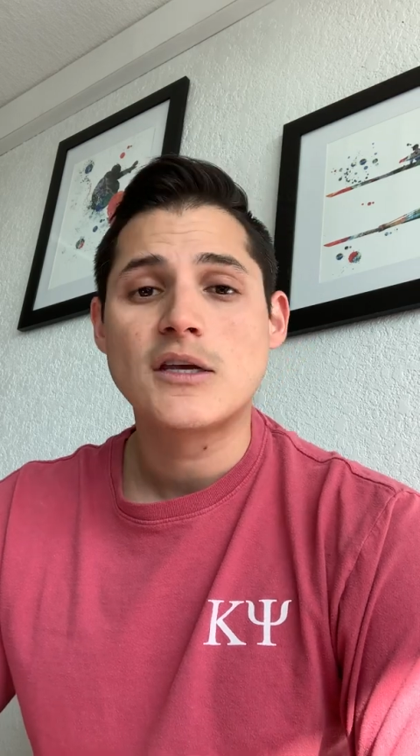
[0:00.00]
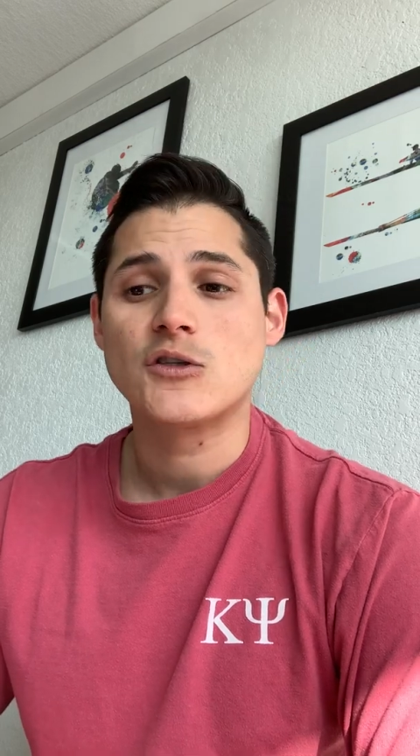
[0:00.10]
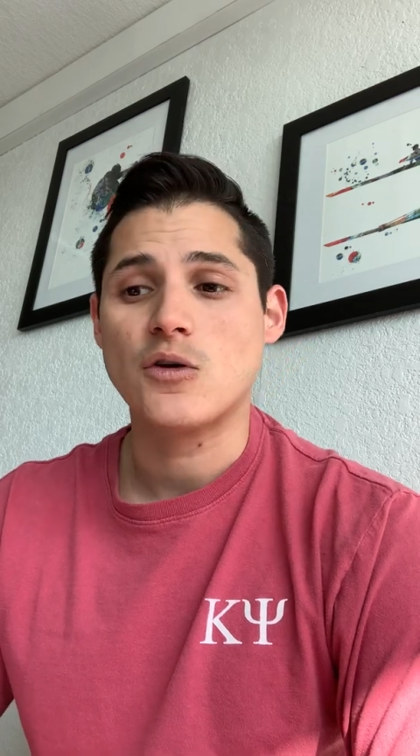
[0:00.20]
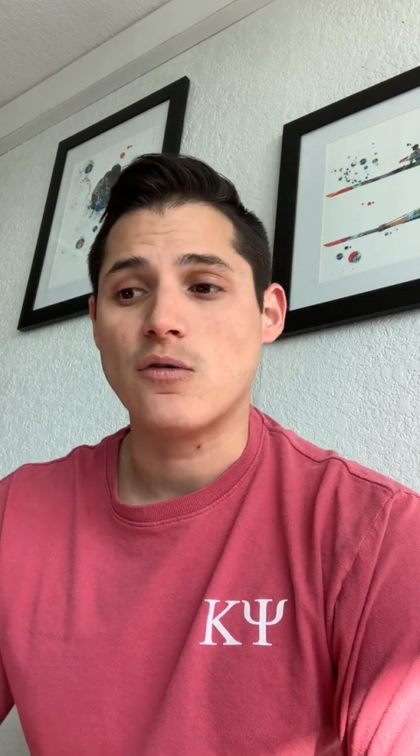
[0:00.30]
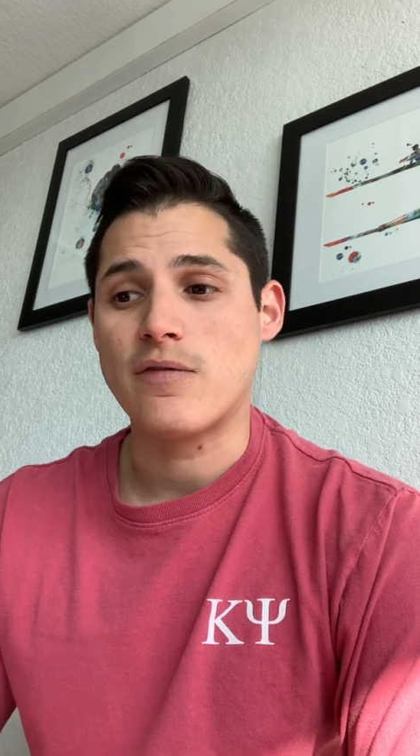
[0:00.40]

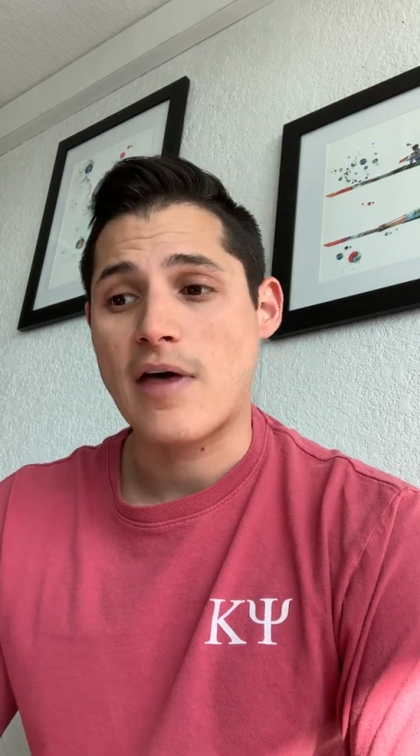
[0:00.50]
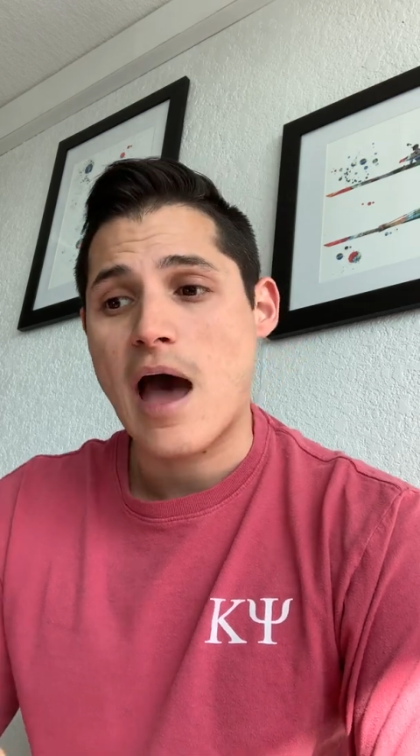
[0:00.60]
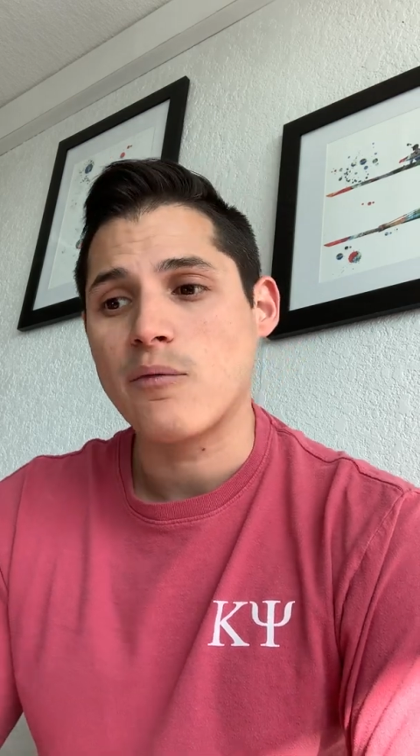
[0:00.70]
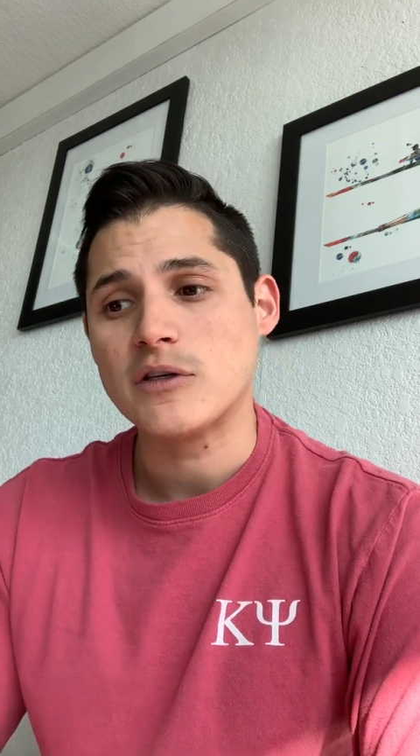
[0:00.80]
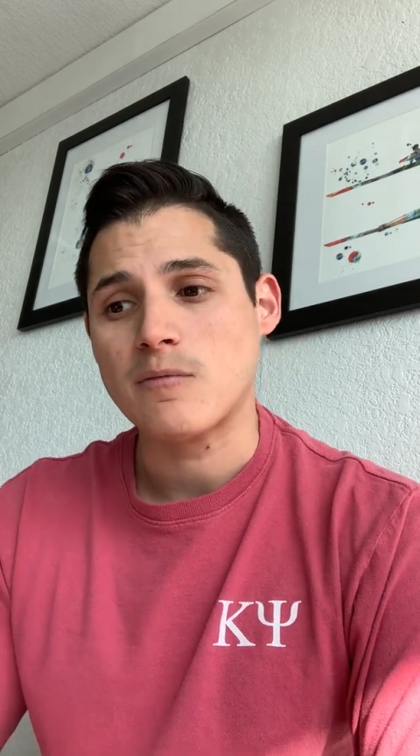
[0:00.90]
So
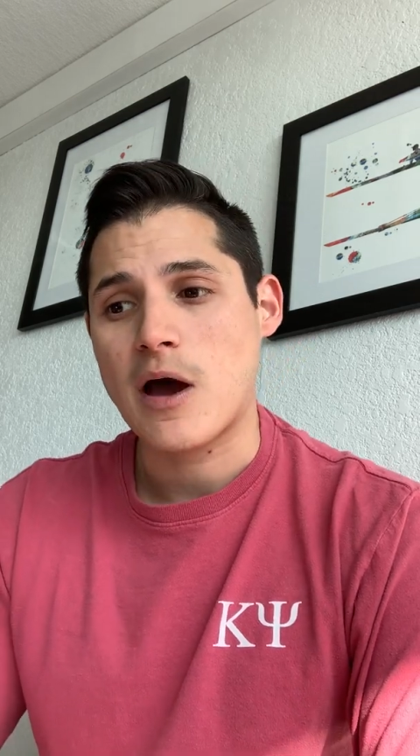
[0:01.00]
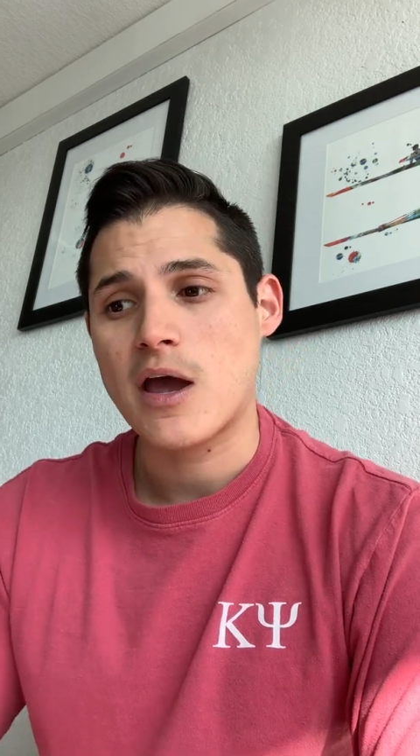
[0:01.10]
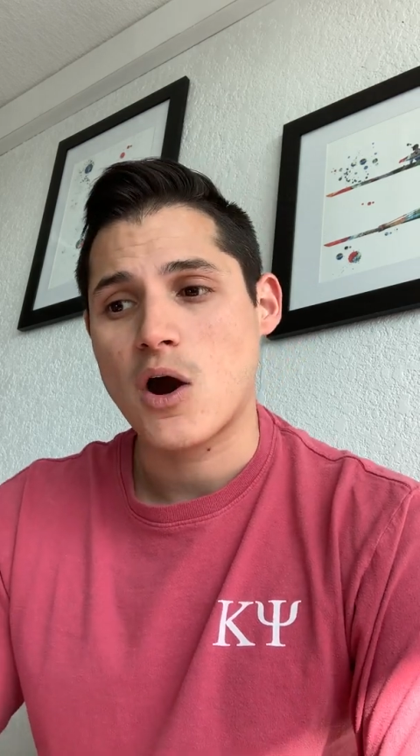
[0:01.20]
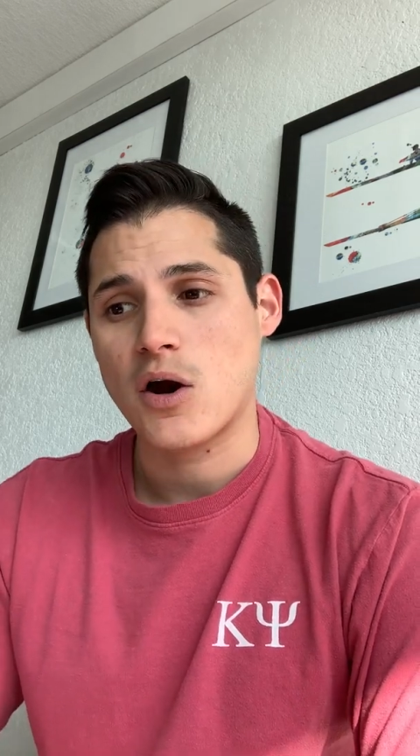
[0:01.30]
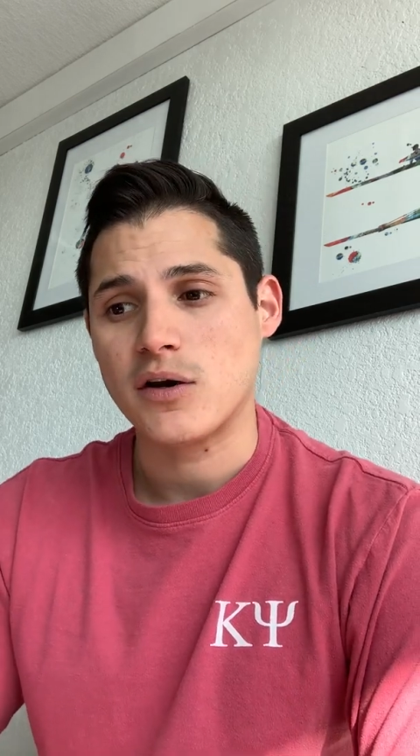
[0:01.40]
that was
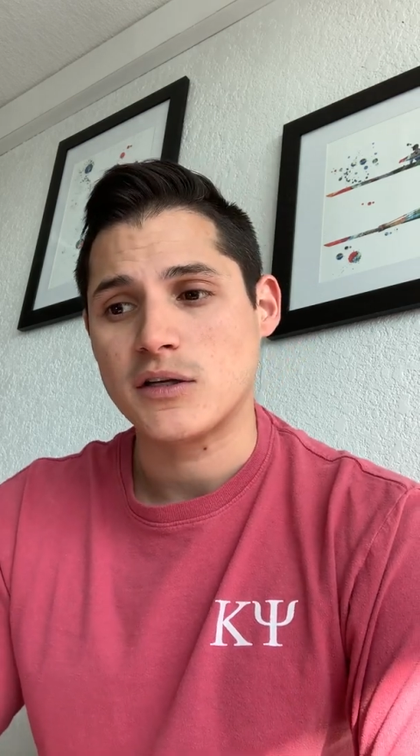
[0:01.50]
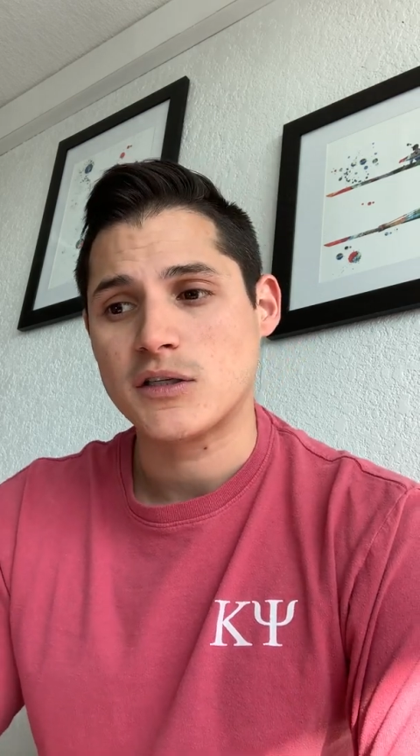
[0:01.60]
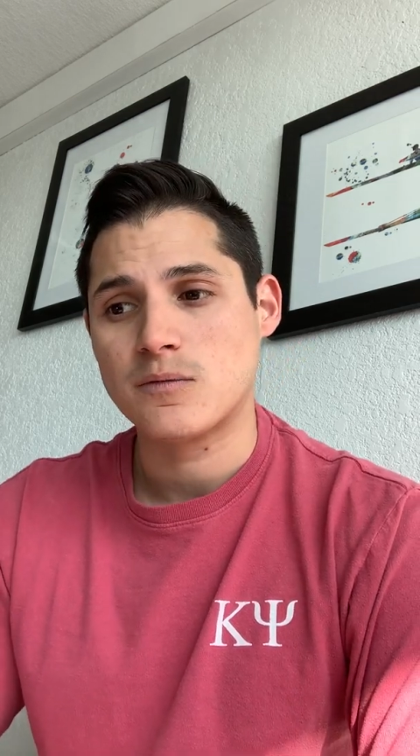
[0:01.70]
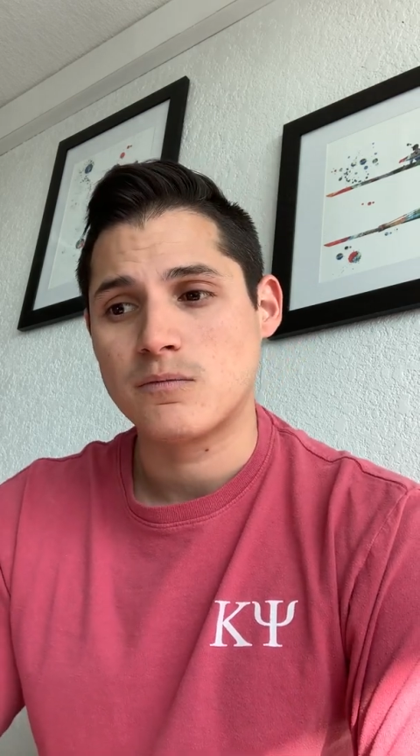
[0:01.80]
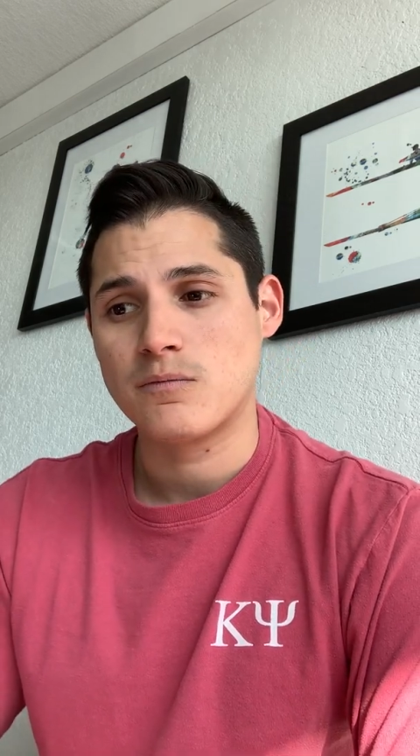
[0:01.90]
my
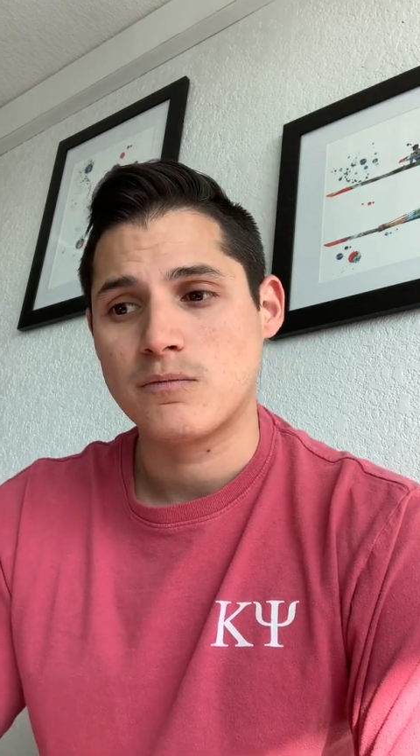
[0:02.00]
hardest